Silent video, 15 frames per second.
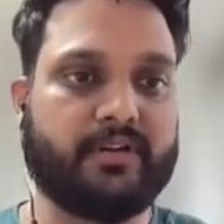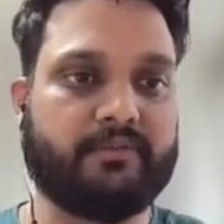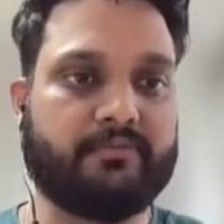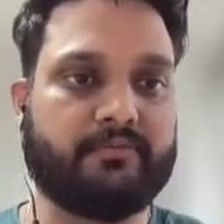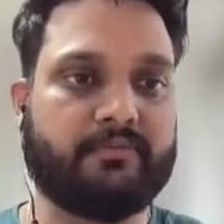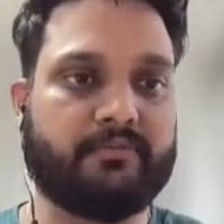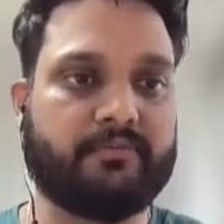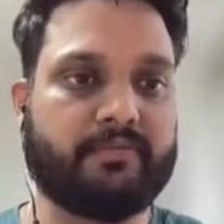If
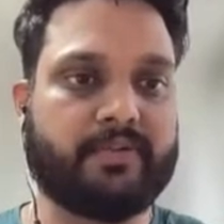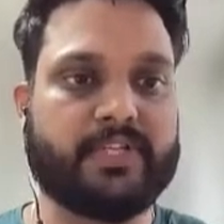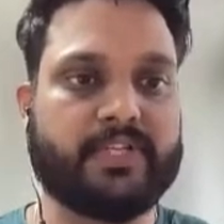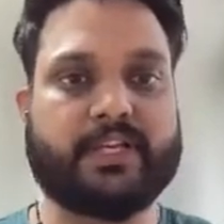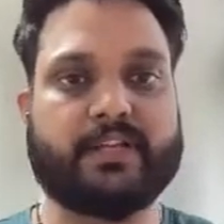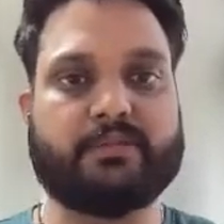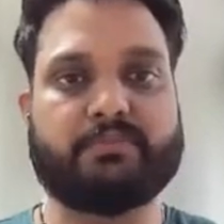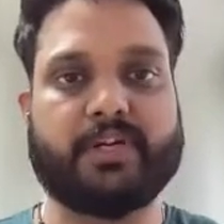you
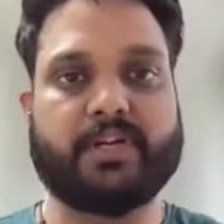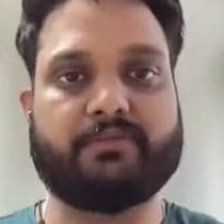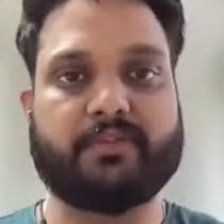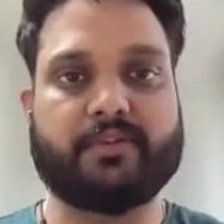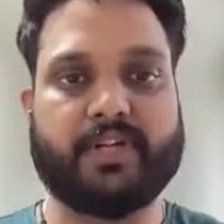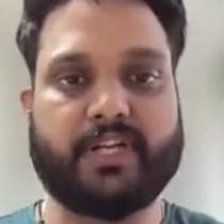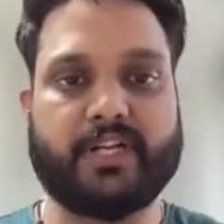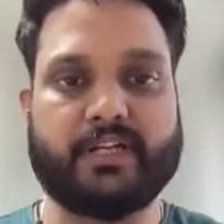see in build
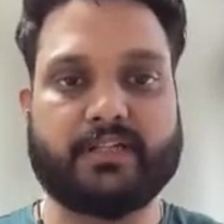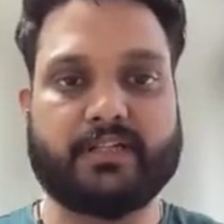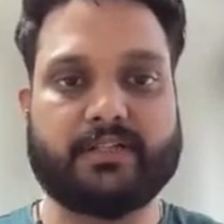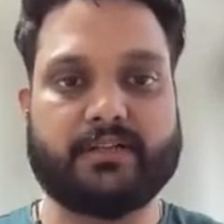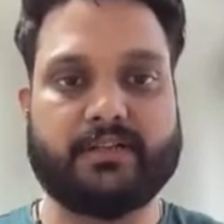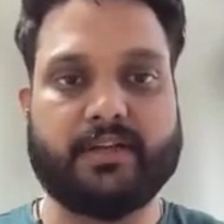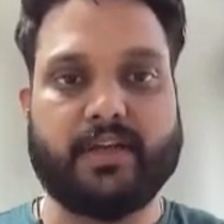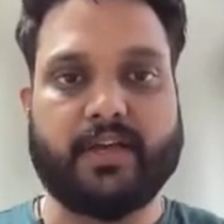folder,
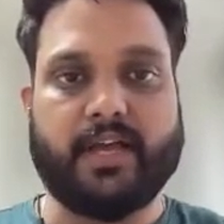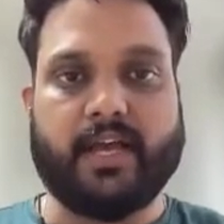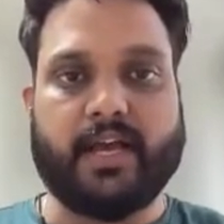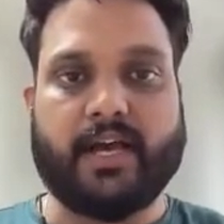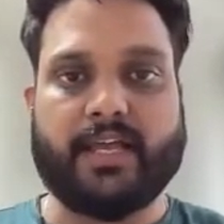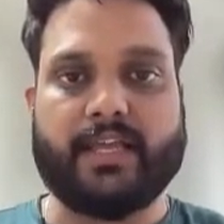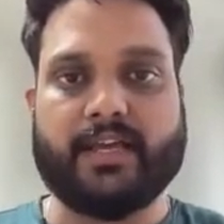I